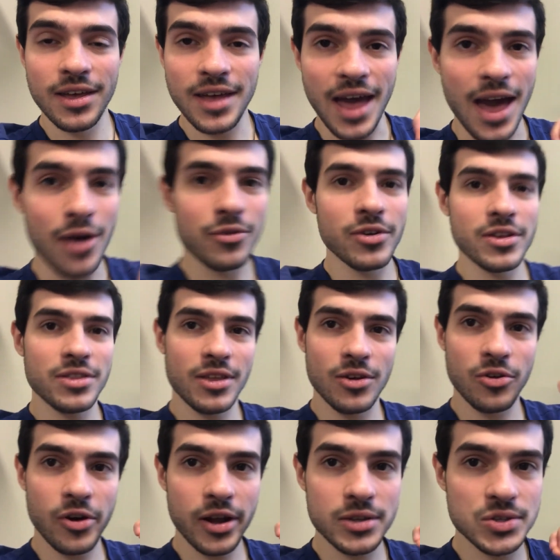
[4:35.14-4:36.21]
everything.
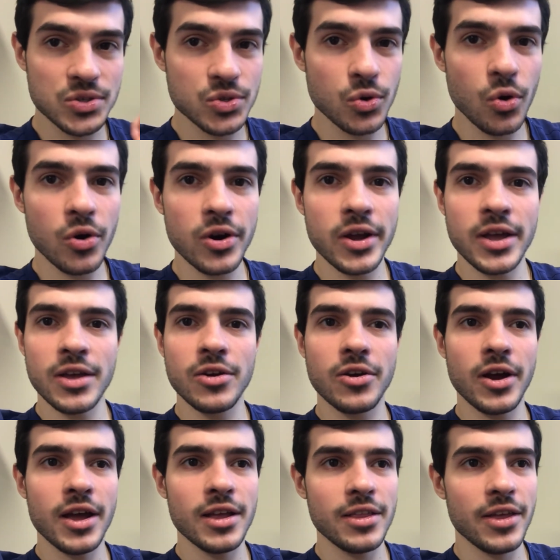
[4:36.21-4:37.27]
Great story,
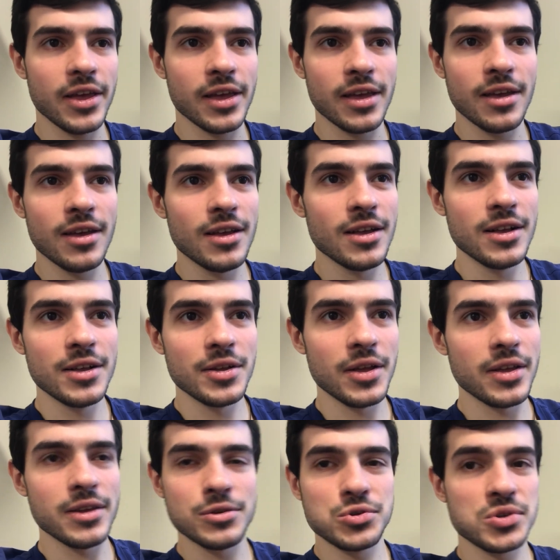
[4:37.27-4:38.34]
great
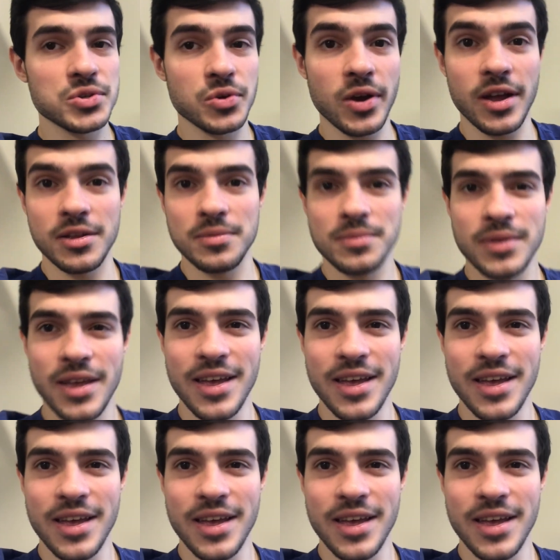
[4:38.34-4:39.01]
it was just great.